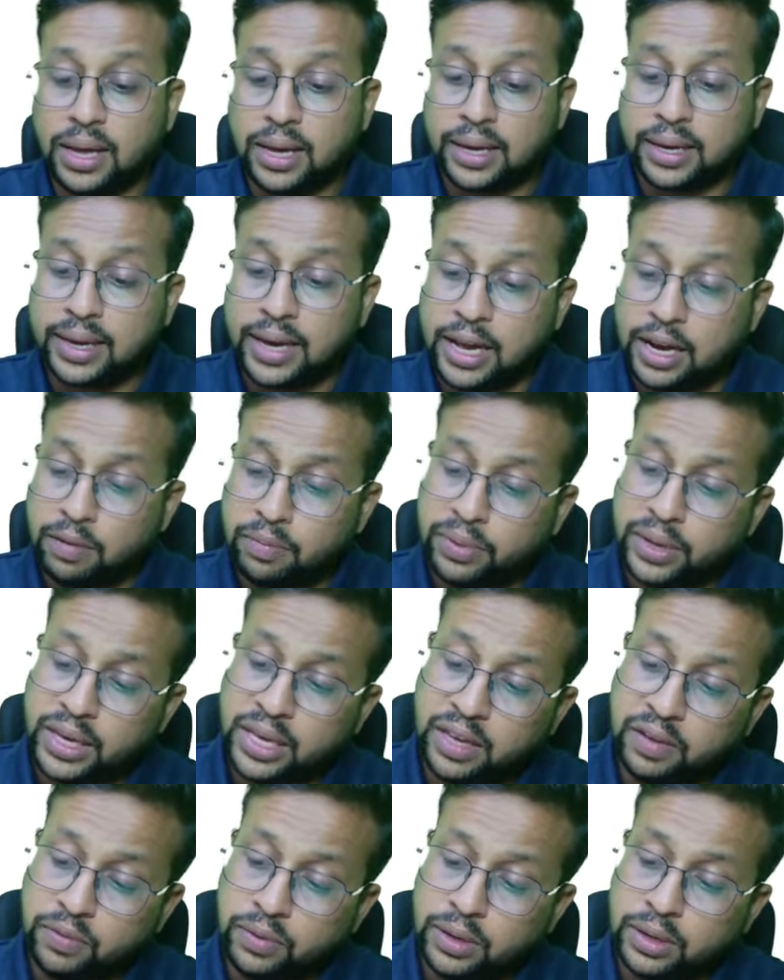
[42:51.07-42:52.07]
Can be
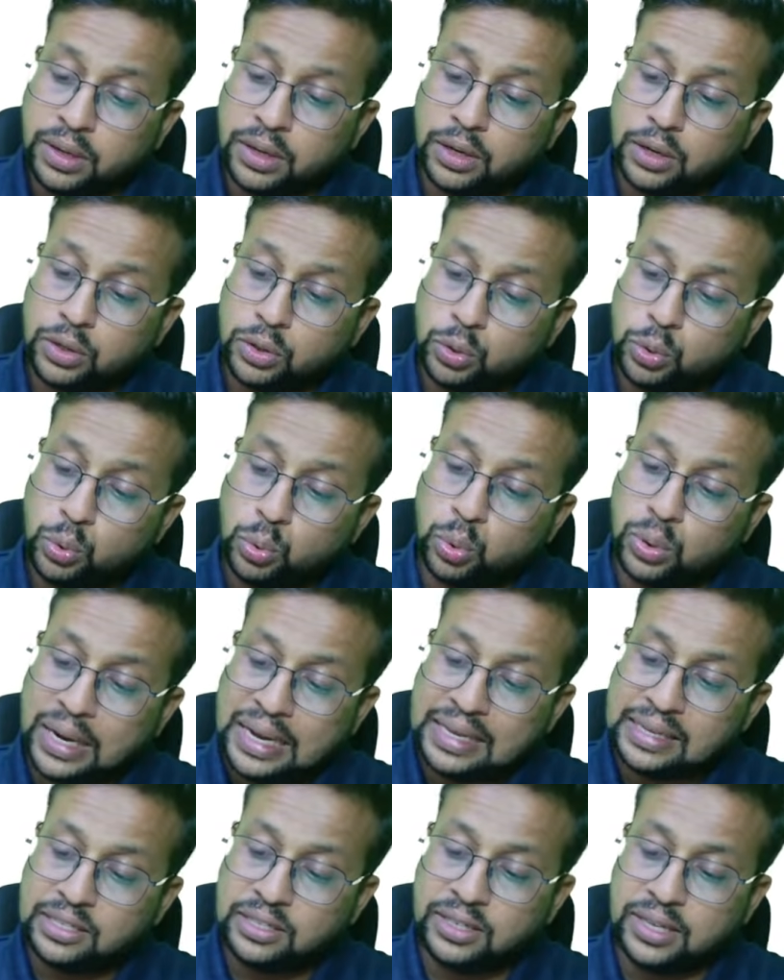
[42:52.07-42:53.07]
given
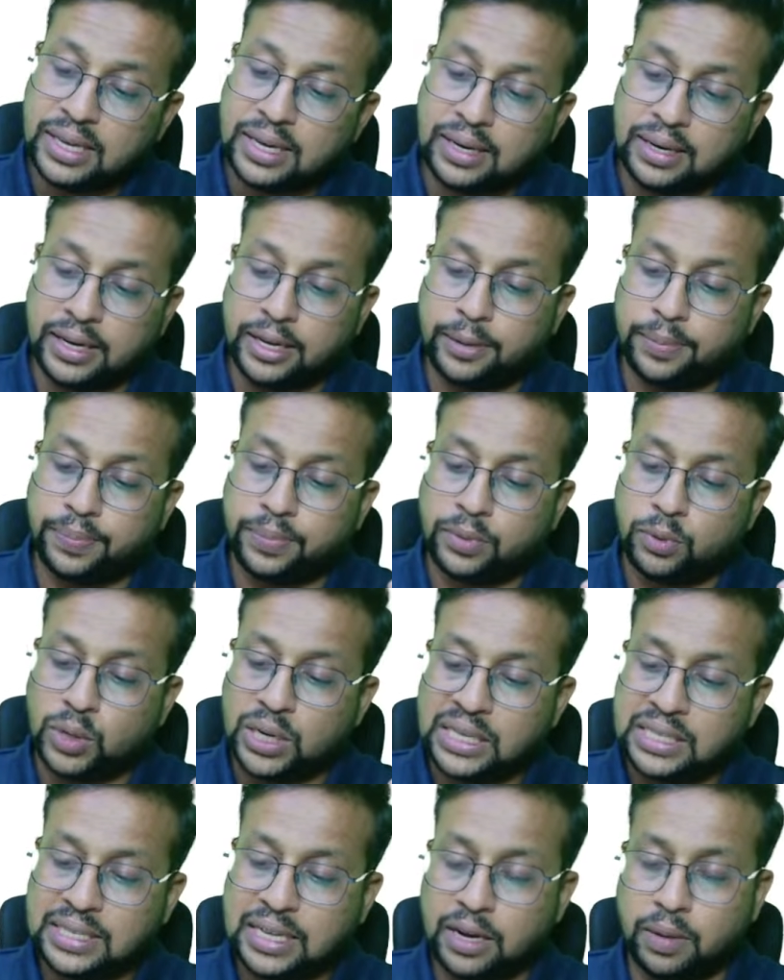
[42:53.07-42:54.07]
twice yearly. What
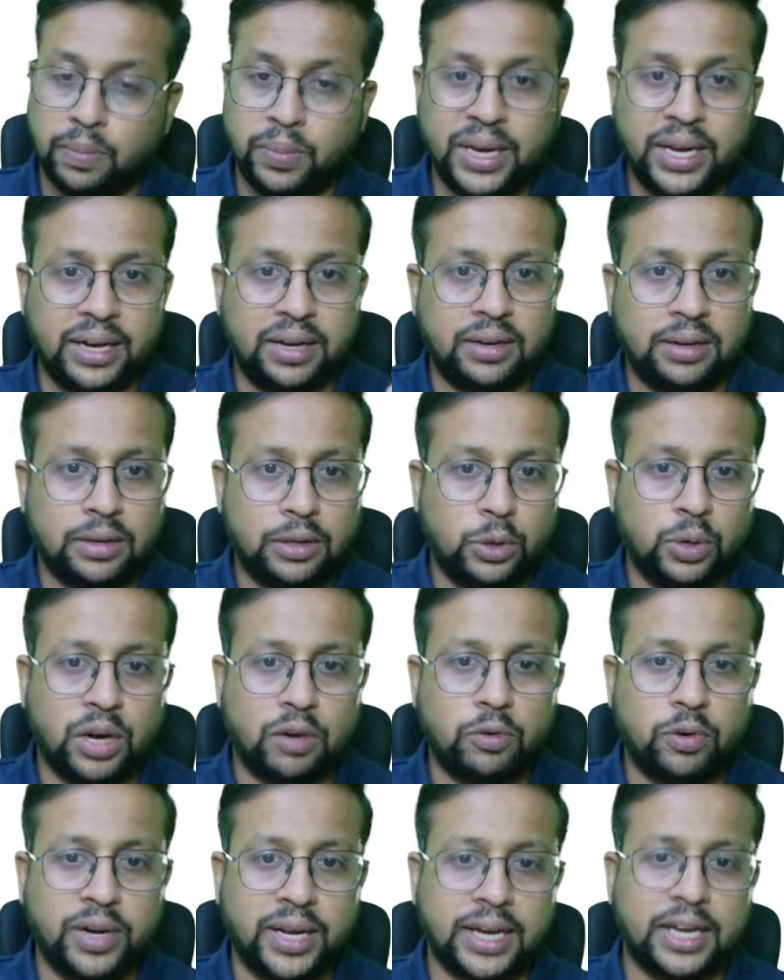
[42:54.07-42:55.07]
does that mean? You have
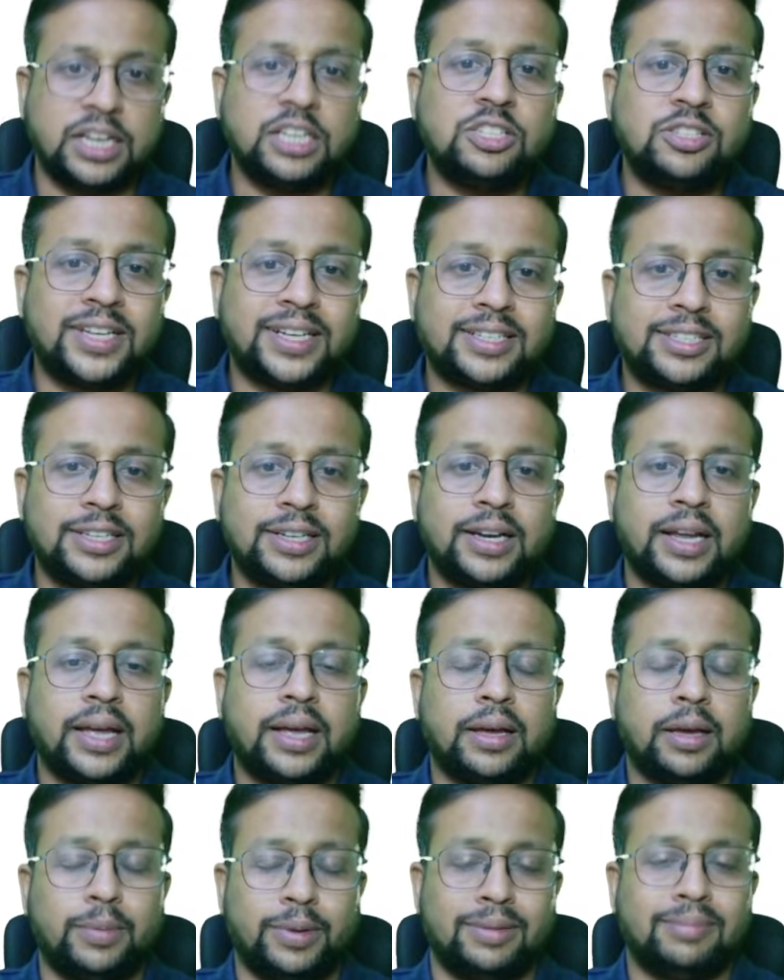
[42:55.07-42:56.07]
to take an injection.
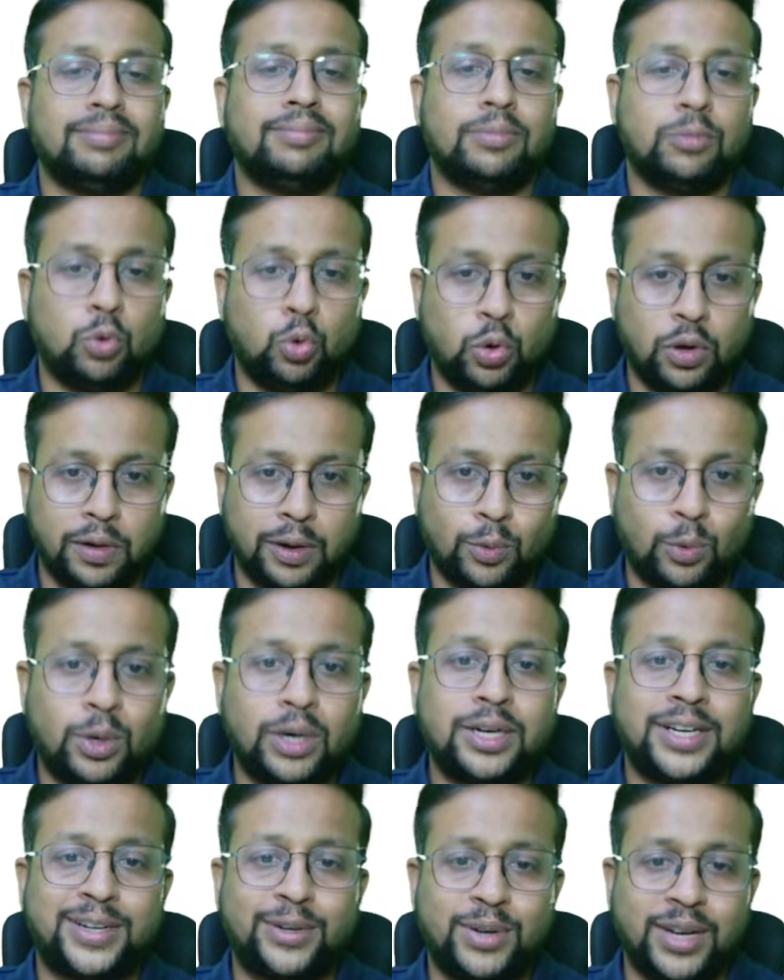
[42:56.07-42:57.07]
I mean, whoever
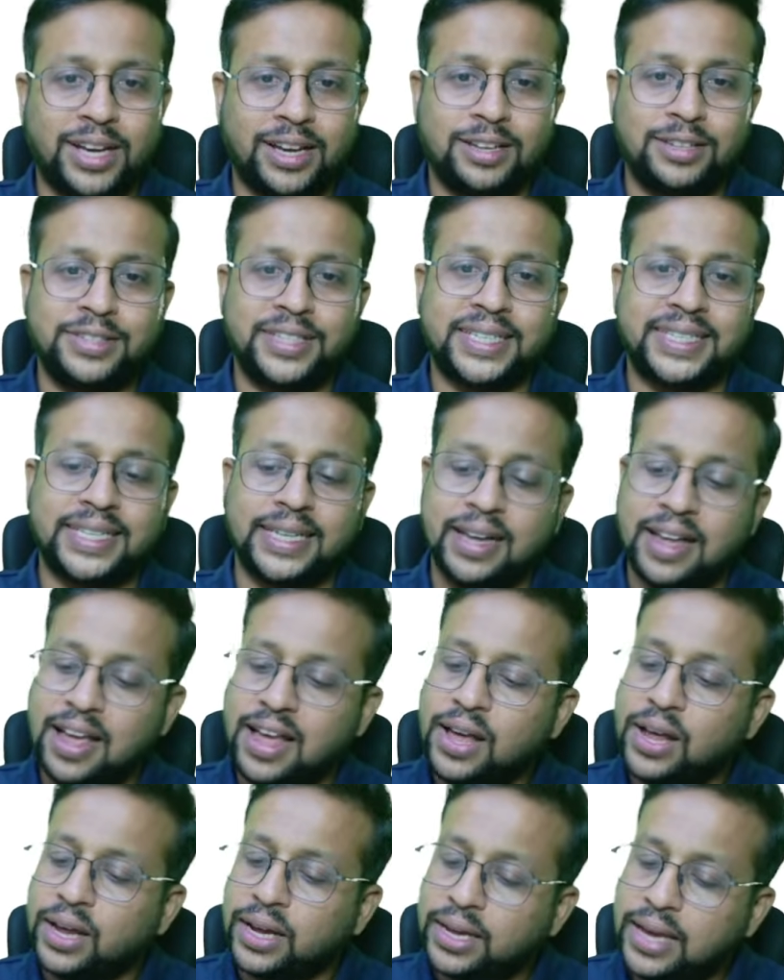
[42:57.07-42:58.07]
wants to take an injection
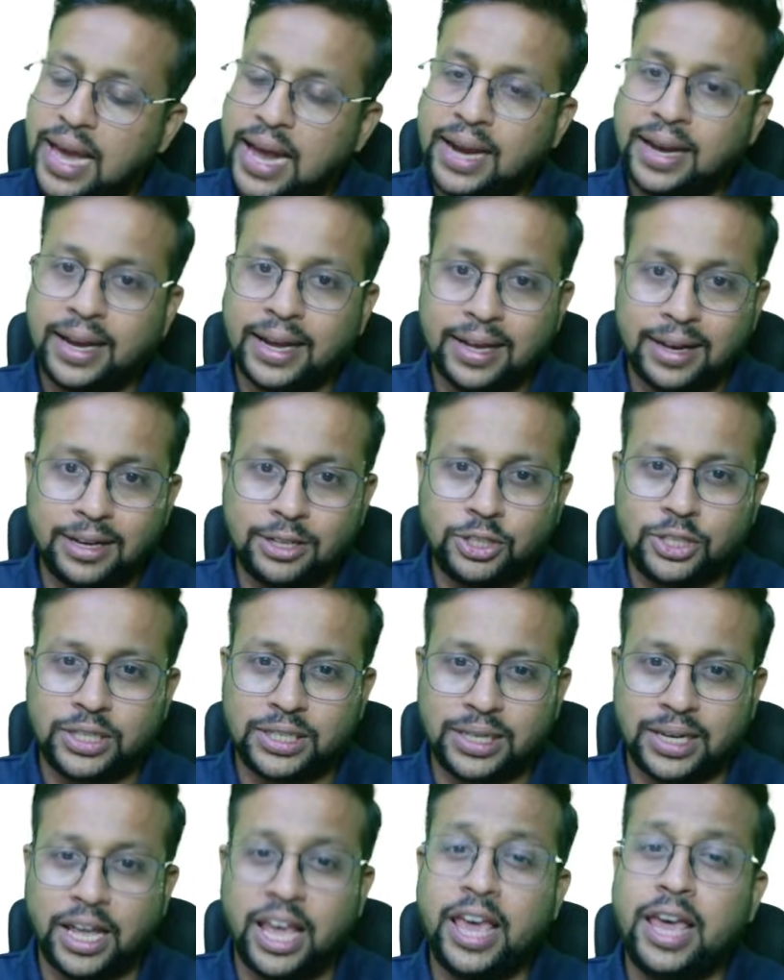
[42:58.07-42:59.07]
can take an
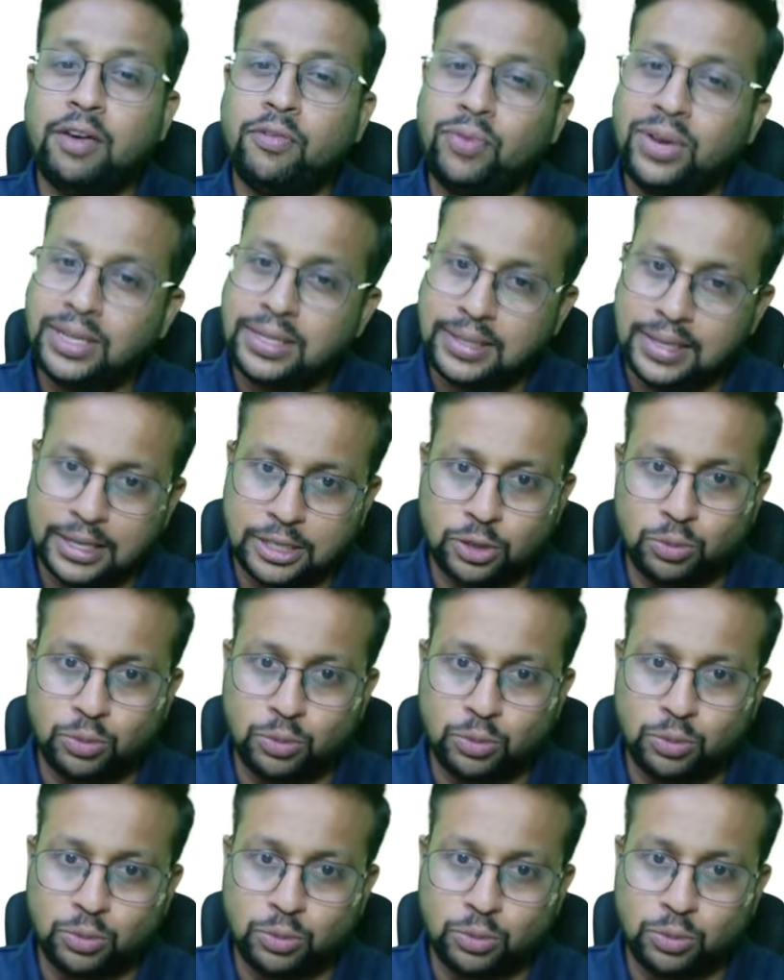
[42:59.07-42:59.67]
injection every 6